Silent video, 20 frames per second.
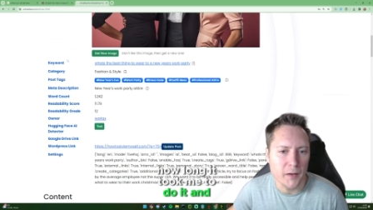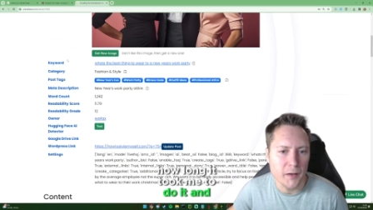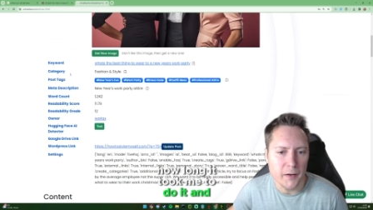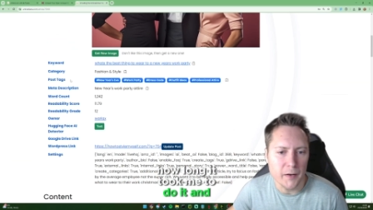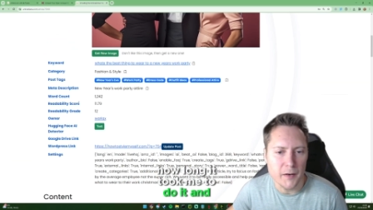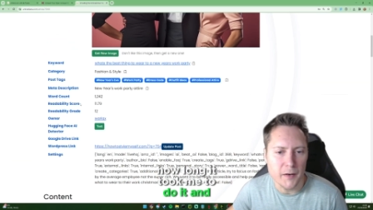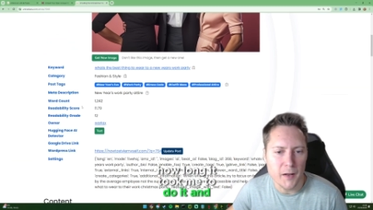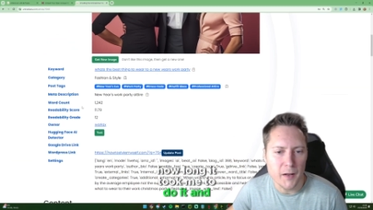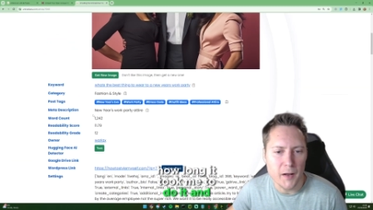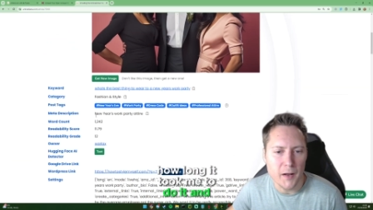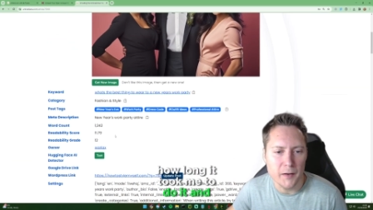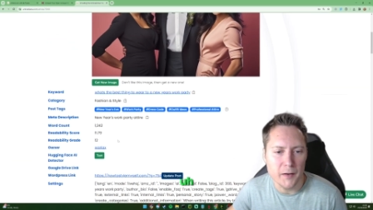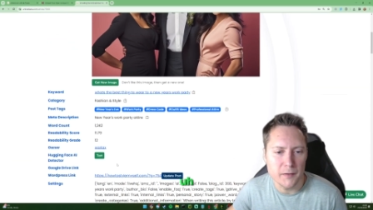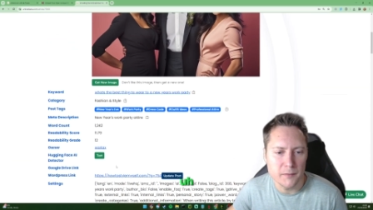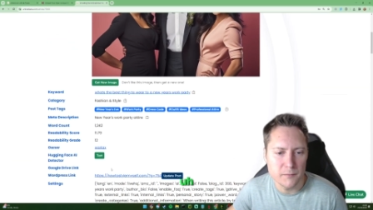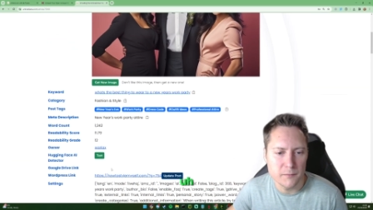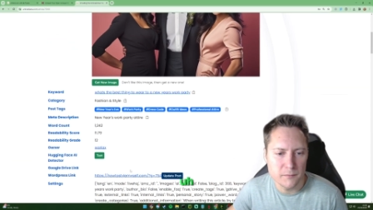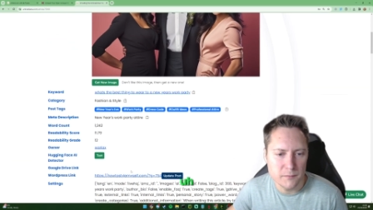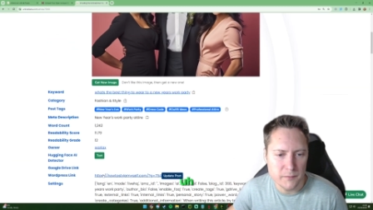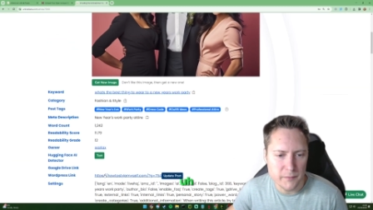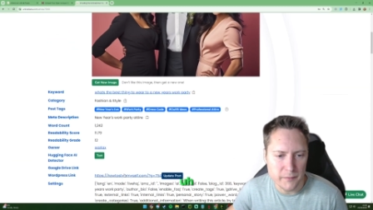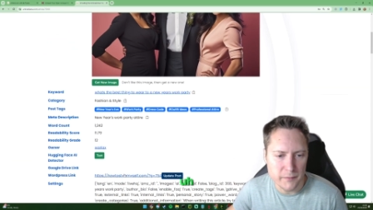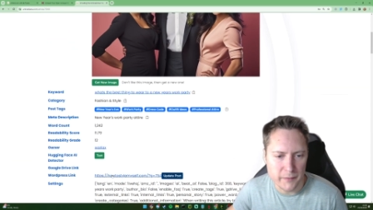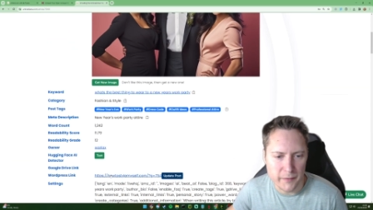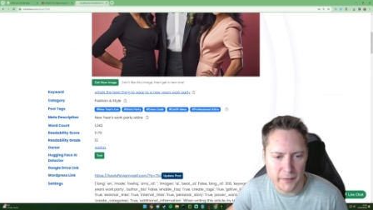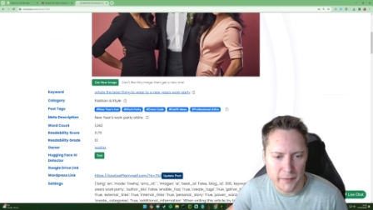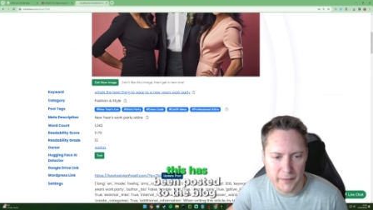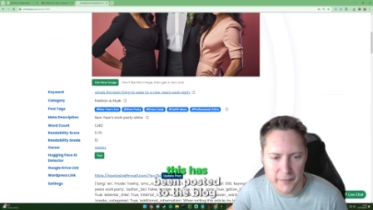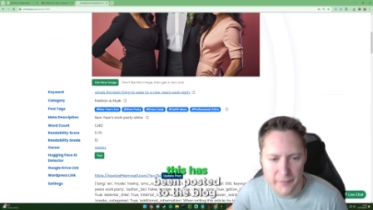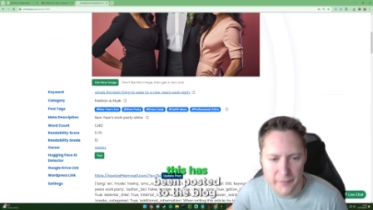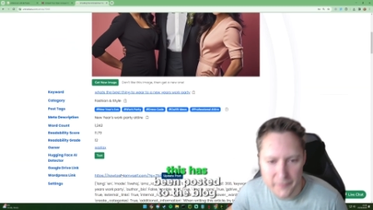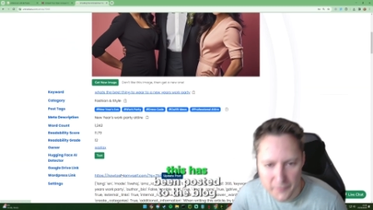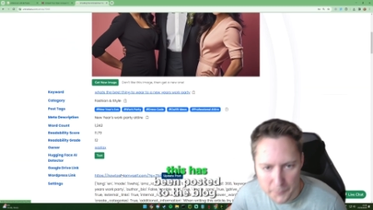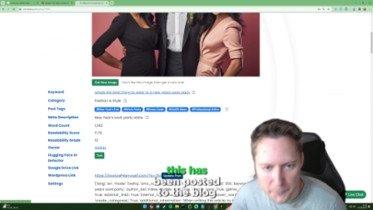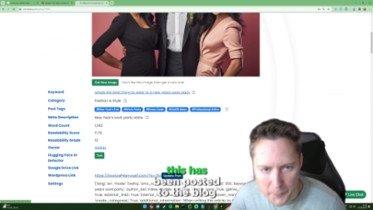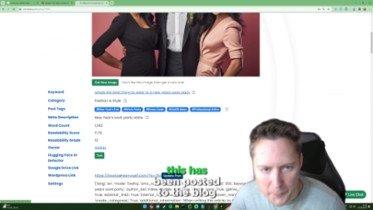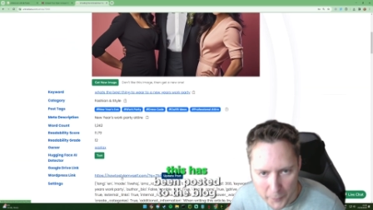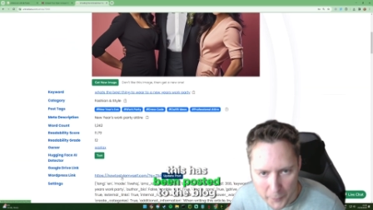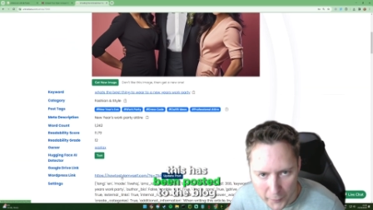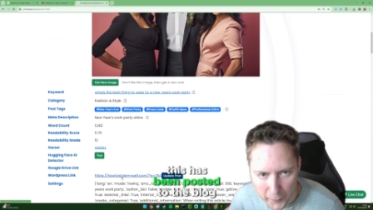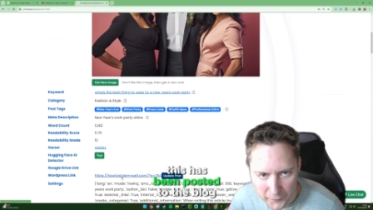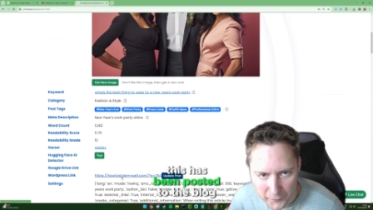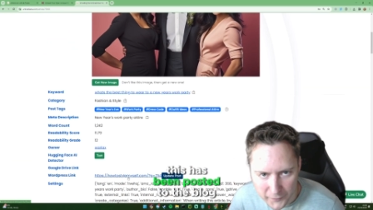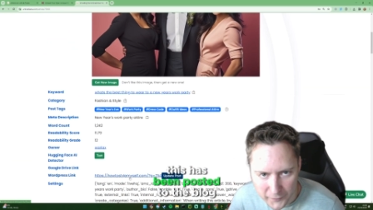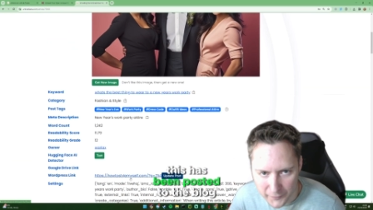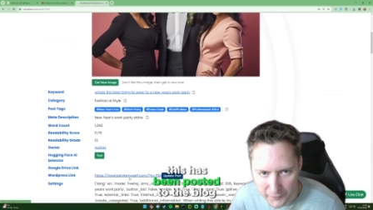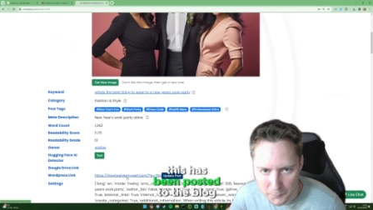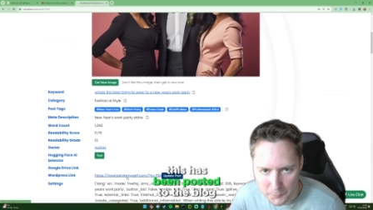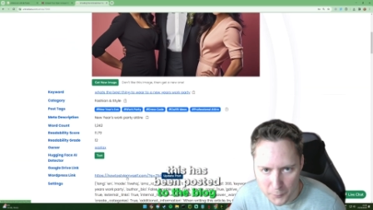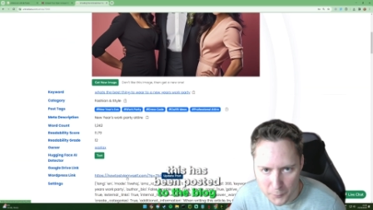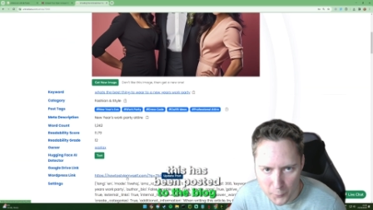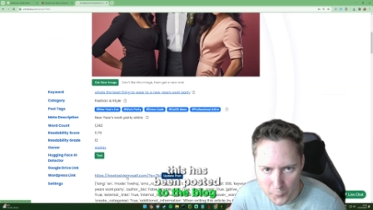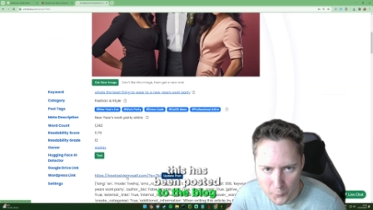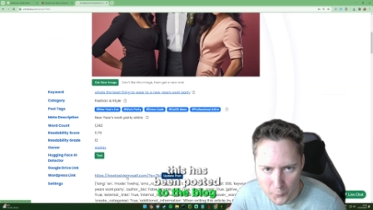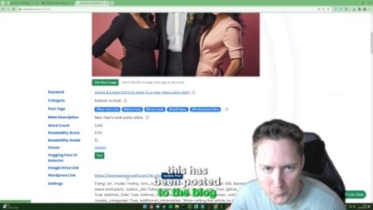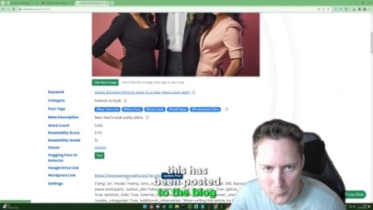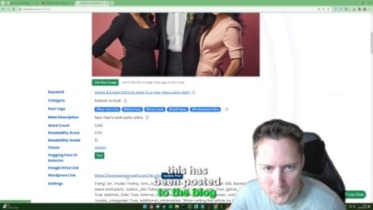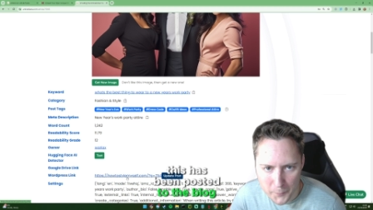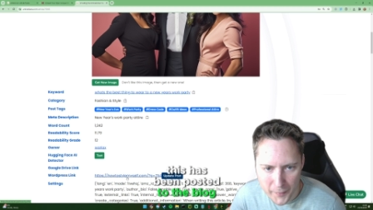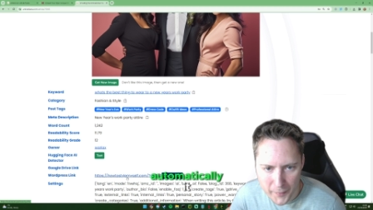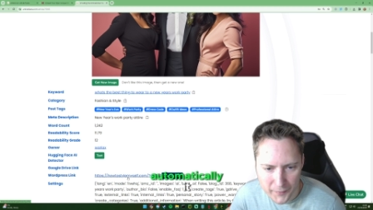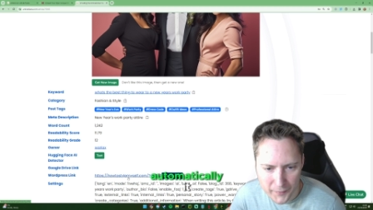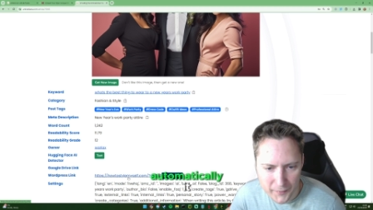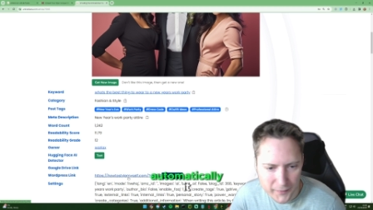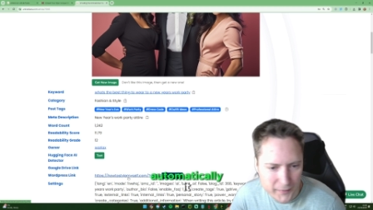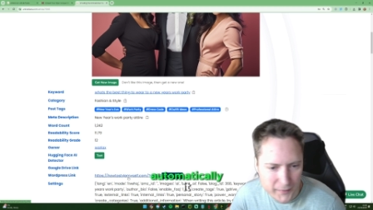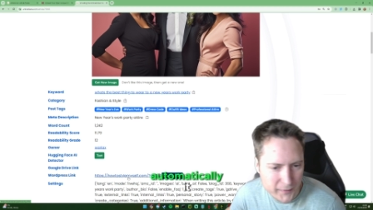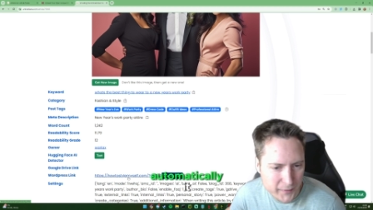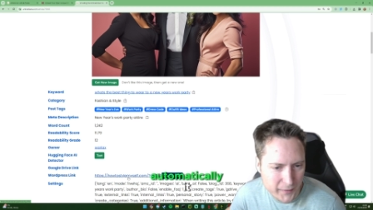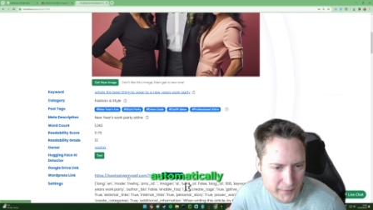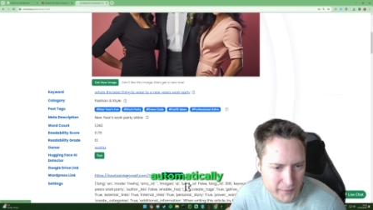And this has been posted to the blog automatically.